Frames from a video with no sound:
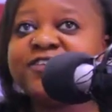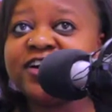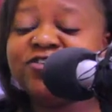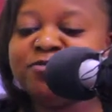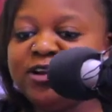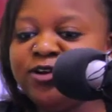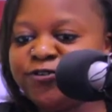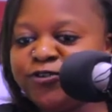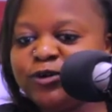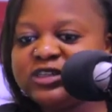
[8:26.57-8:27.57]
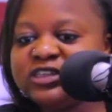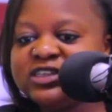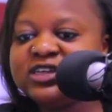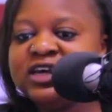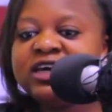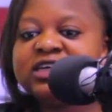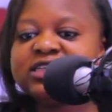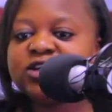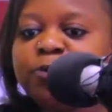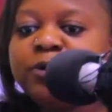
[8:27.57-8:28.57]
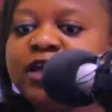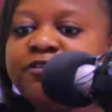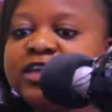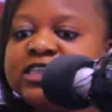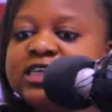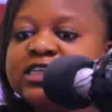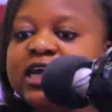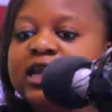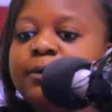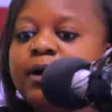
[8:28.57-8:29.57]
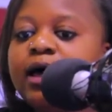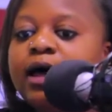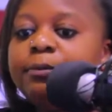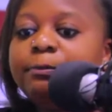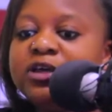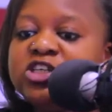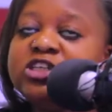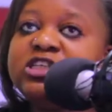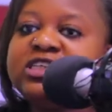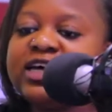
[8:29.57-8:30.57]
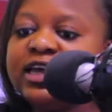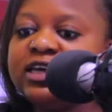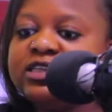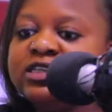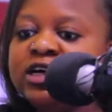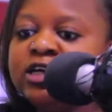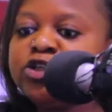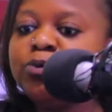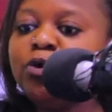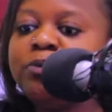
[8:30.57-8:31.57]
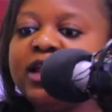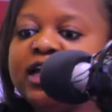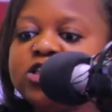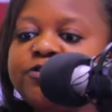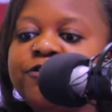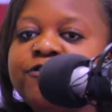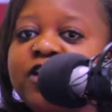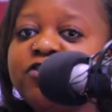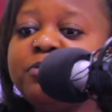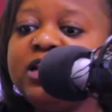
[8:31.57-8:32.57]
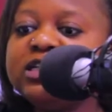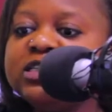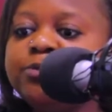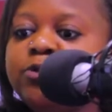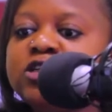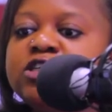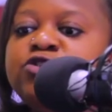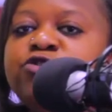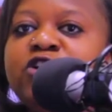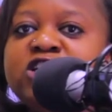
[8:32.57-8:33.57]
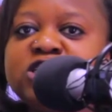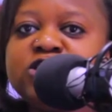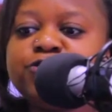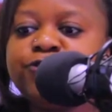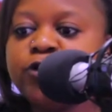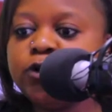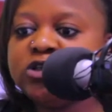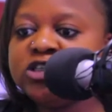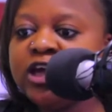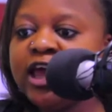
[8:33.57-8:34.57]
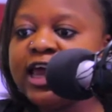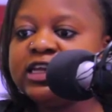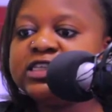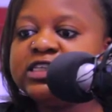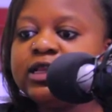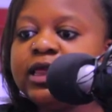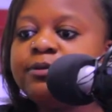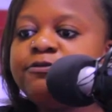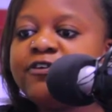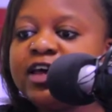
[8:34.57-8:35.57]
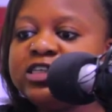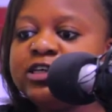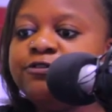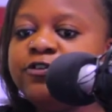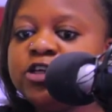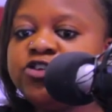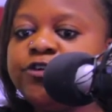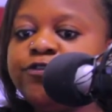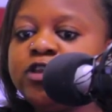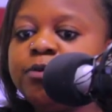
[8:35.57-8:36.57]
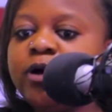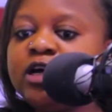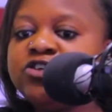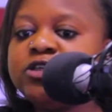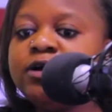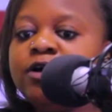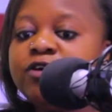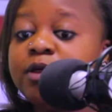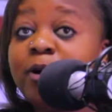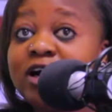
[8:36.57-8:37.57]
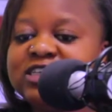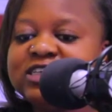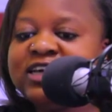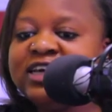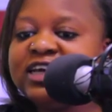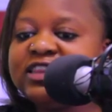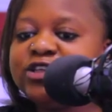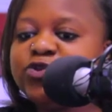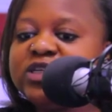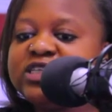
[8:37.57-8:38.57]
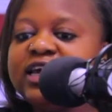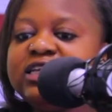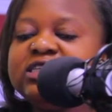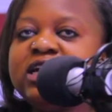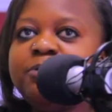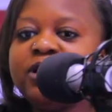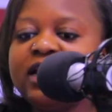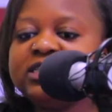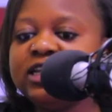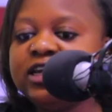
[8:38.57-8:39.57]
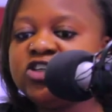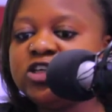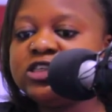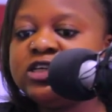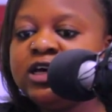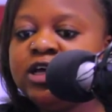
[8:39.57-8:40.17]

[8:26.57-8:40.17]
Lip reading: 5 million voters. ZANU-PF has set an ambitious target to mobilize over 5 million supporters to register to vote and seal emphatic victory for the party in the 2018 harmonized elections.